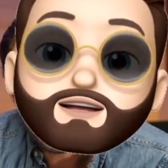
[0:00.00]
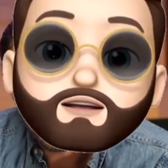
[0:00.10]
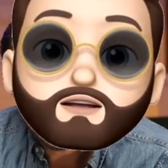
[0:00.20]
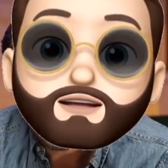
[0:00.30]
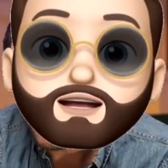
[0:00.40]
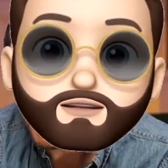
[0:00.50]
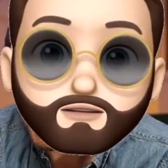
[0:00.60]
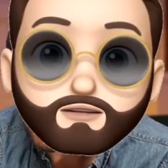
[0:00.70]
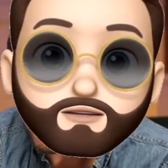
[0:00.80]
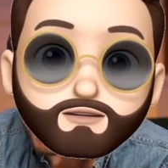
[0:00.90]
Jennifer, I can't
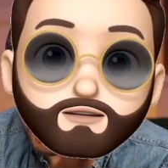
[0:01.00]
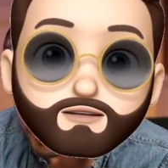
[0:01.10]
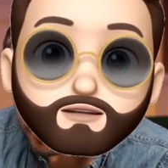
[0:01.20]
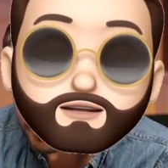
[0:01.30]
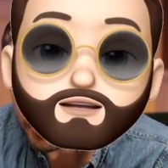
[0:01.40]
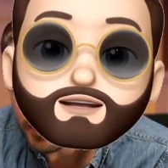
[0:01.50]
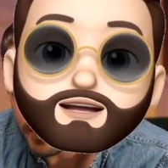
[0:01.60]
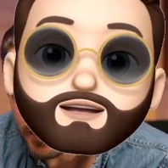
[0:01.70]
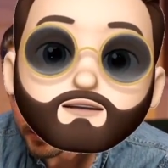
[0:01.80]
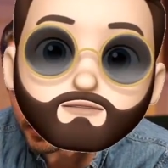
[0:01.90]
tell you that.
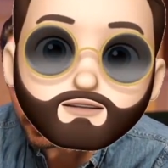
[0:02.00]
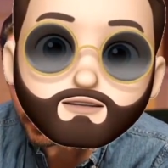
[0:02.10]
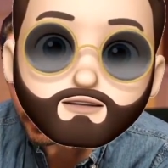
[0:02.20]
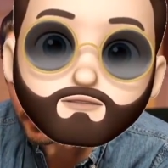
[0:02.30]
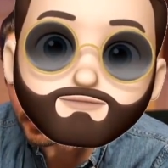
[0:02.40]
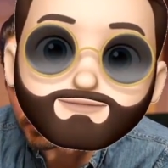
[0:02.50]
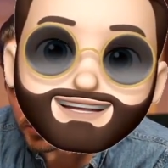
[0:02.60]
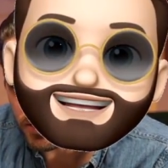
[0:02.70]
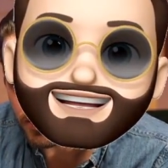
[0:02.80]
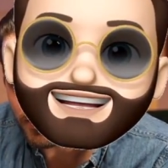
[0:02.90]
I'll tell you that next
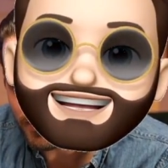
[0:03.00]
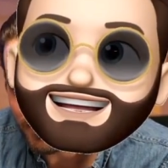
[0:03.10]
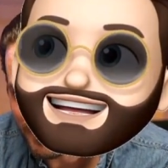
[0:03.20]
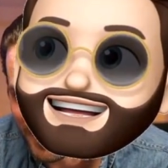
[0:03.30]
episode.